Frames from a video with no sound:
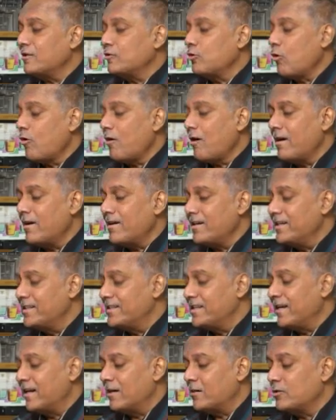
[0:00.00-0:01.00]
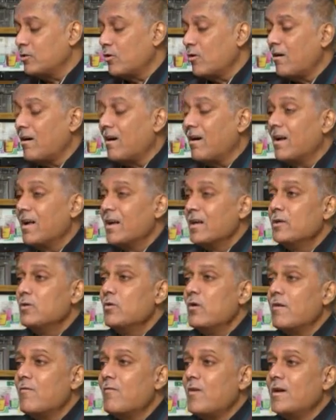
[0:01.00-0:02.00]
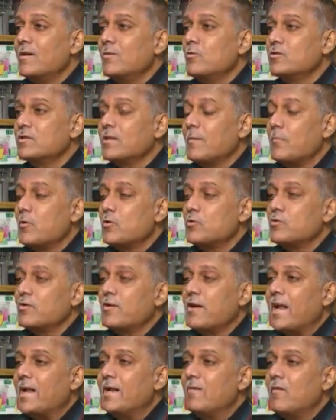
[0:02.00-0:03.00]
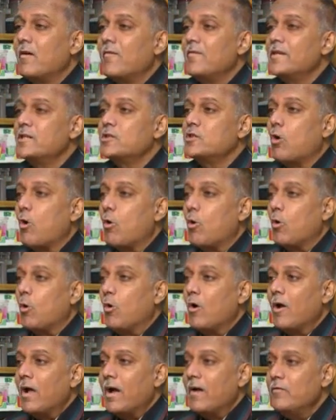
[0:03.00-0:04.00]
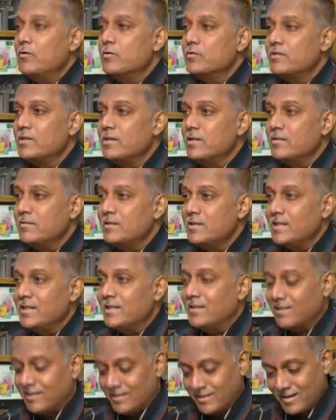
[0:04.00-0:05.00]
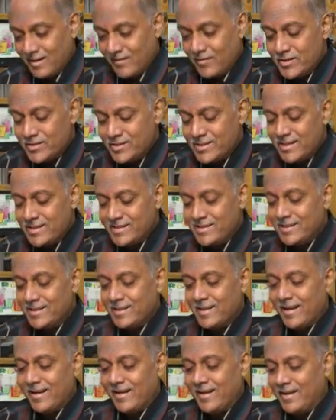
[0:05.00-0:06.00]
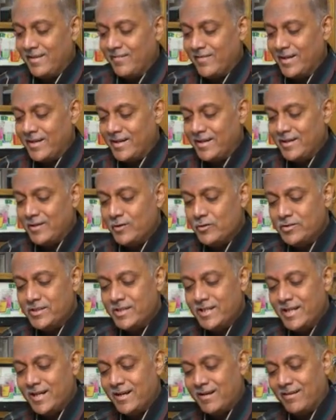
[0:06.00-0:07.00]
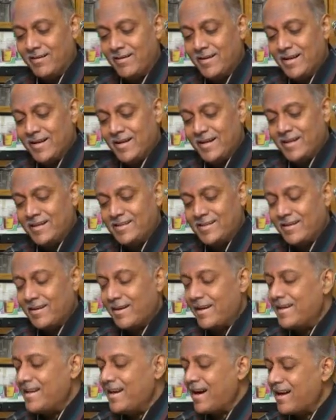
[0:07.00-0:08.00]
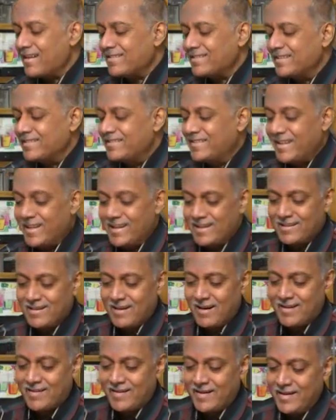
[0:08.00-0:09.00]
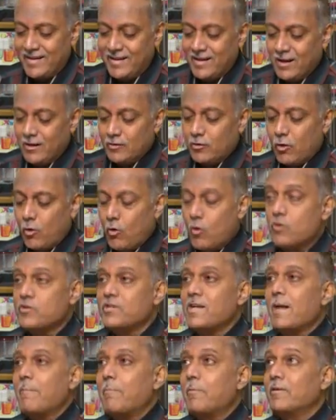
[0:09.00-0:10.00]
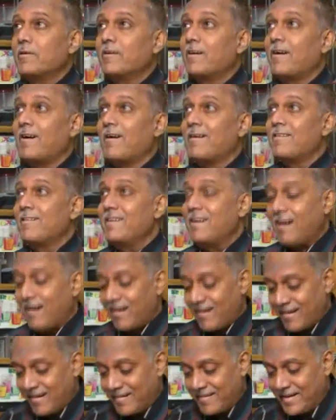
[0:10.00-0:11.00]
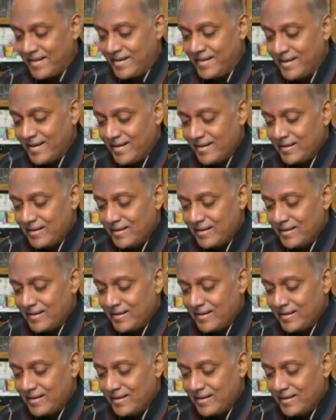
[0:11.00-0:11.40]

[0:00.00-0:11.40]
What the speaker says: Ashoka tree, saying, Ashoka, you are one who is supposed to drive away sorrow. Have you seen Sita? Have you seen Sita anywhere? Did you see her? Etc. He asked the Tilaka tree, the rose apple, the Karnikara tree,